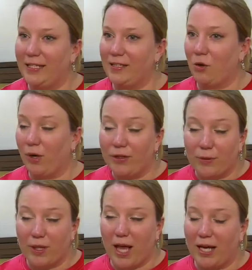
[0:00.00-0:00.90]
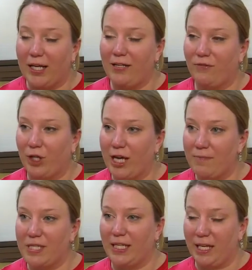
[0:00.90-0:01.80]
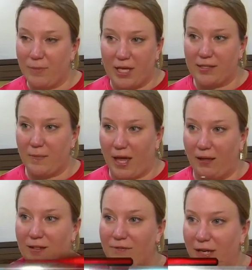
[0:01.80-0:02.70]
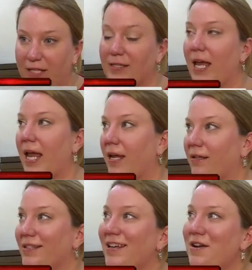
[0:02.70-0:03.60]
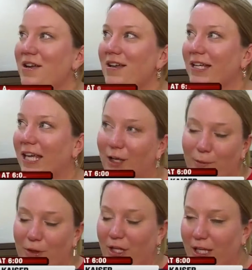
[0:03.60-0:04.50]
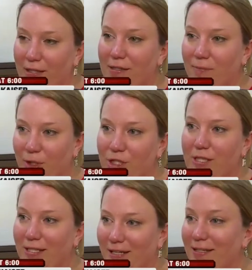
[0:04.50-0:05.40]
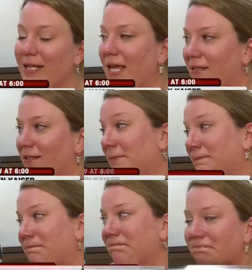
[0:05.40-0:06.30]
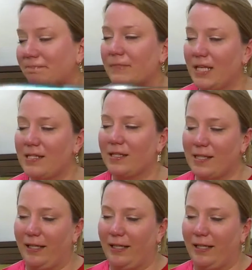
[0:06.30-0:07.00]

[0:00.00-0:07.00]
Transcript: He's going through a lot, and for him to keep that smile on his face and care about the kids as much as he does it's